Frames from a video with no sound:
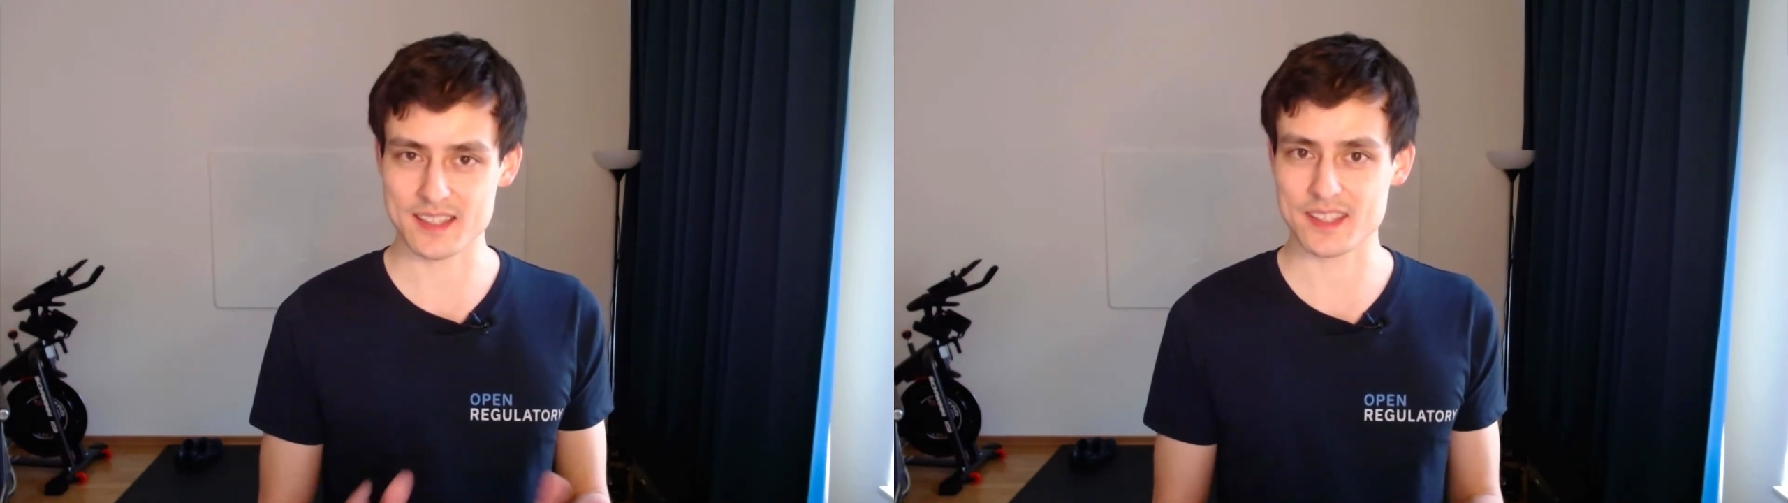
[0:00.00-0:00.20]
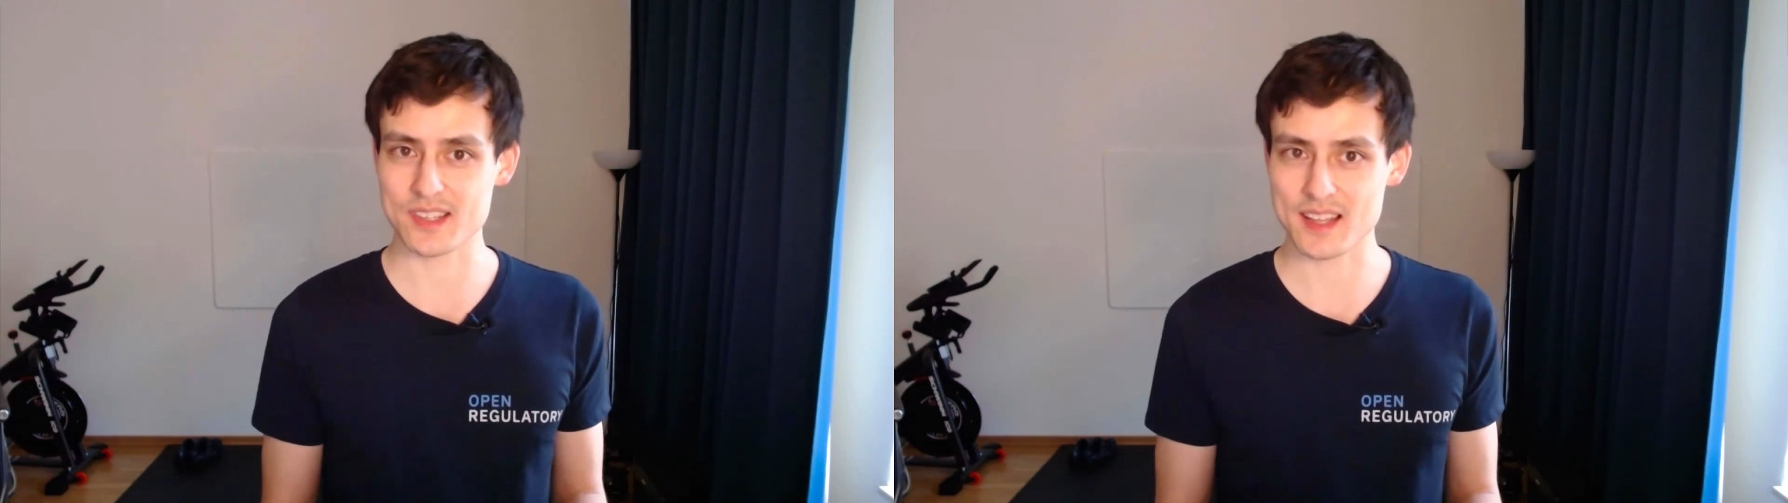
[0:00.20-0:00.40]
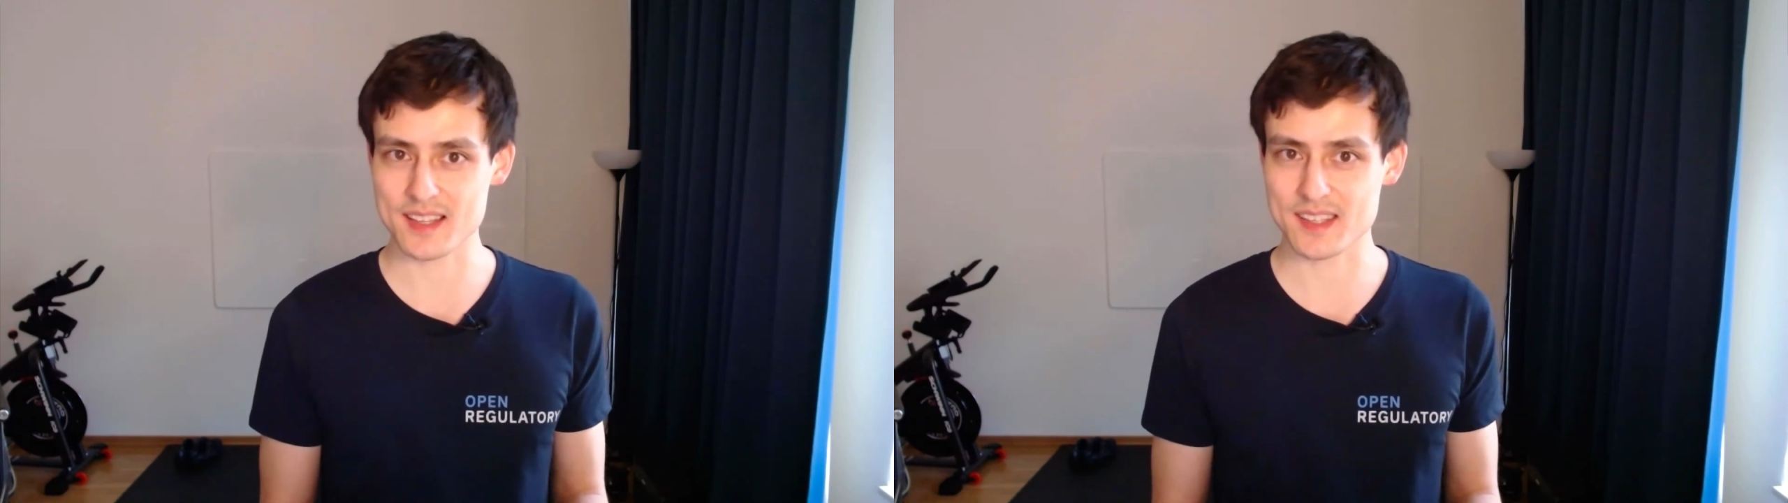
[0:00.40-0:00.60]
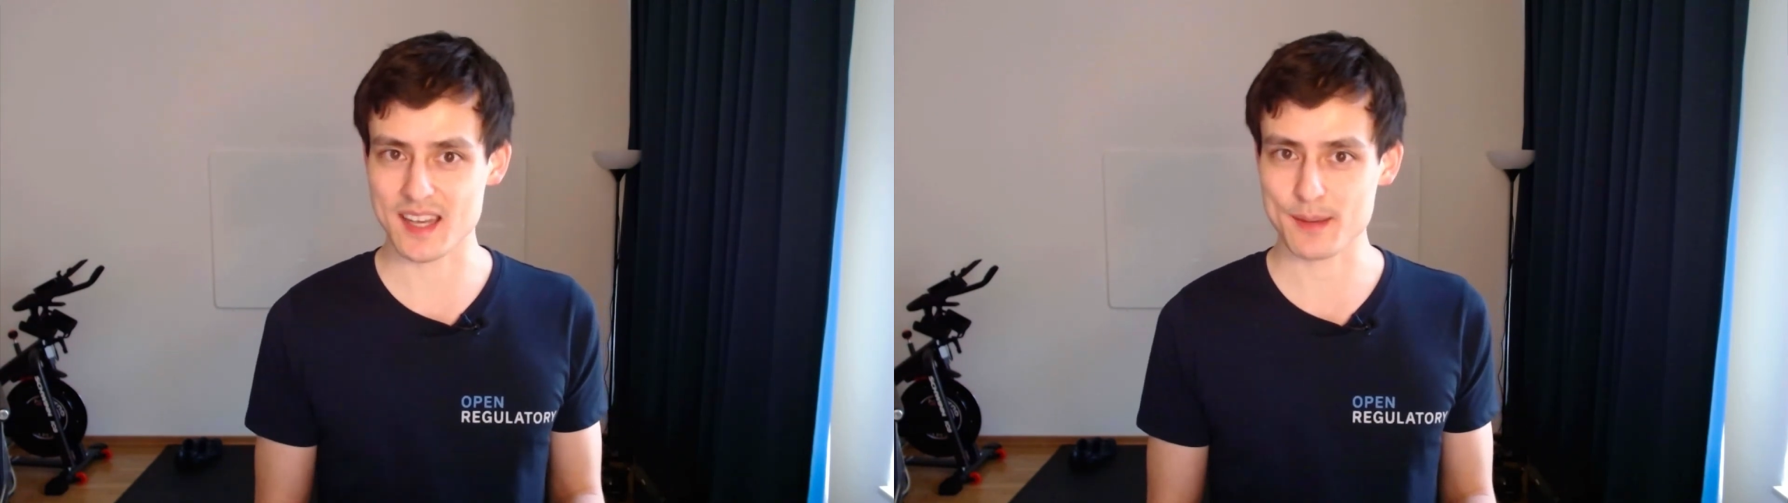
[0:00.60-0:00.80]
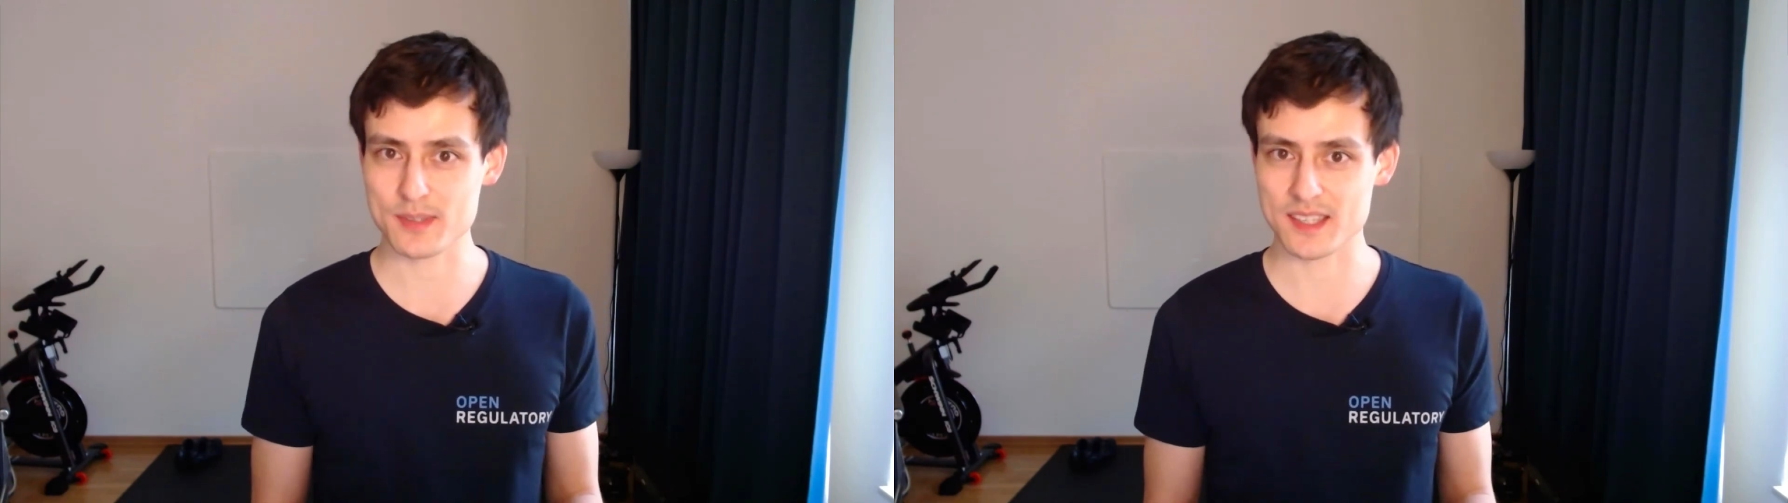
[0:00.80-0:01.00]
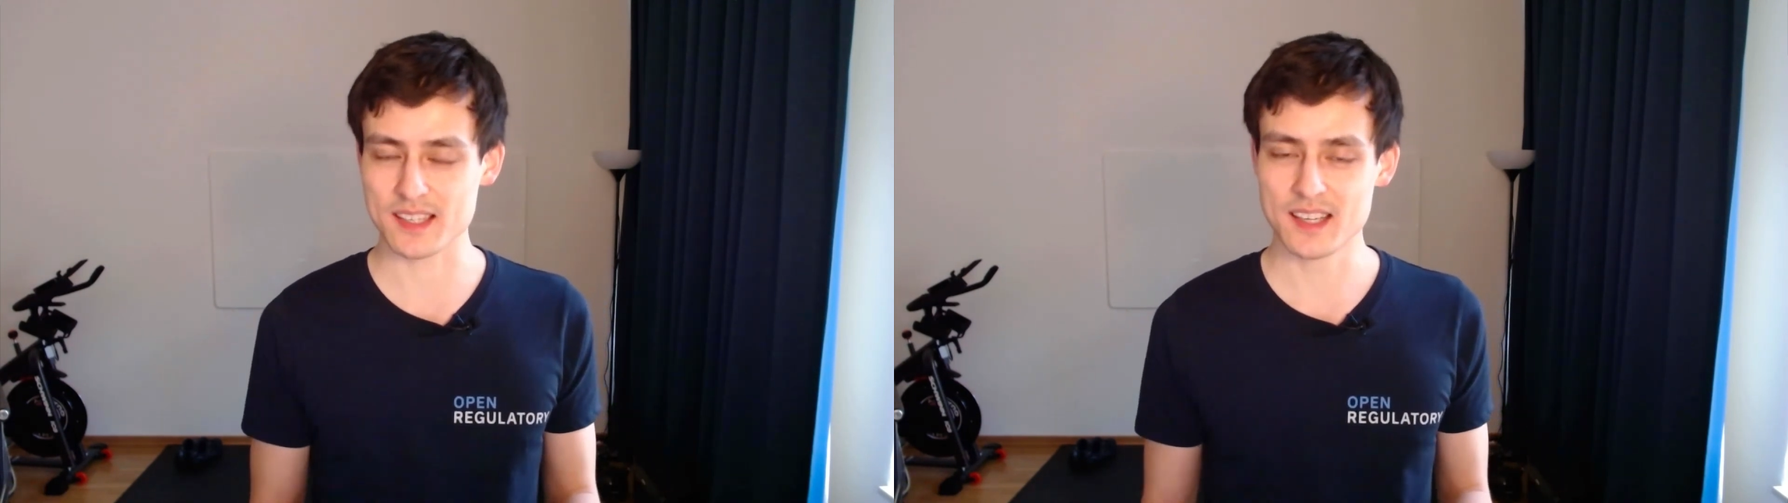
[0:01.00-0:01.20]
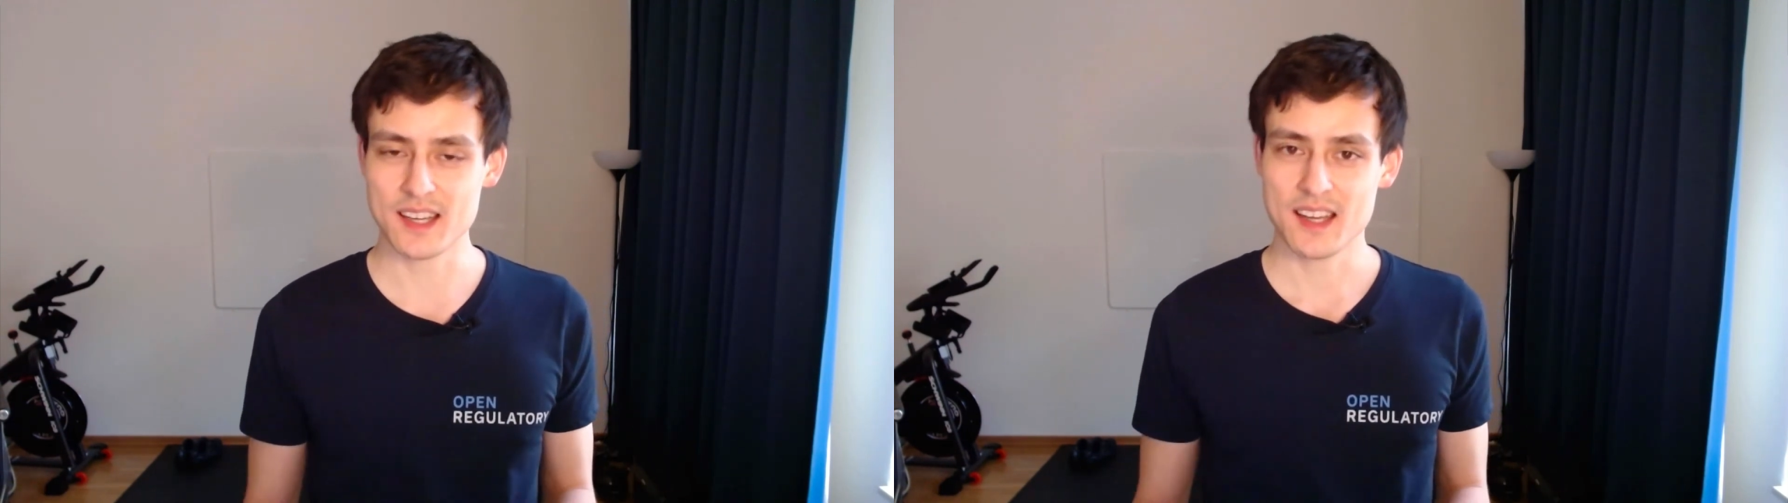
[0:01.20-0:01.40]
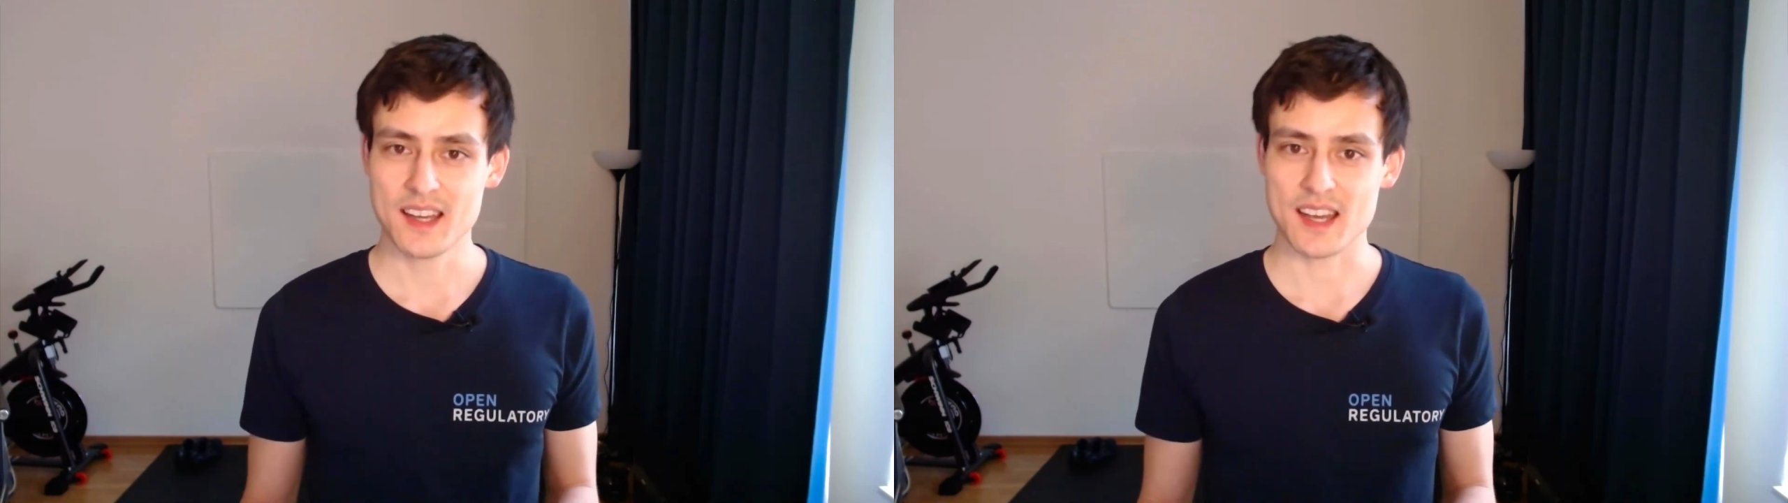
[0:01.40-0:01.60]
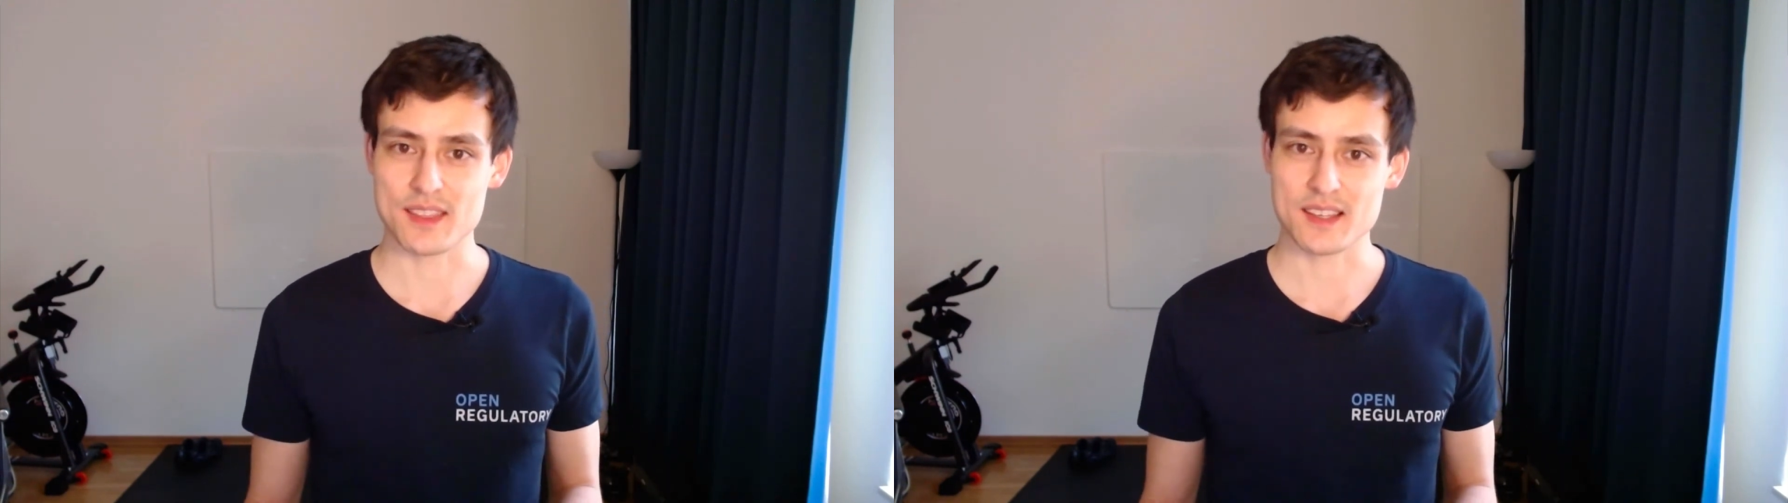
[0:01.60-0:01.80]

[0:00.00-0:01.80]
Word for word: So that's the app state. And the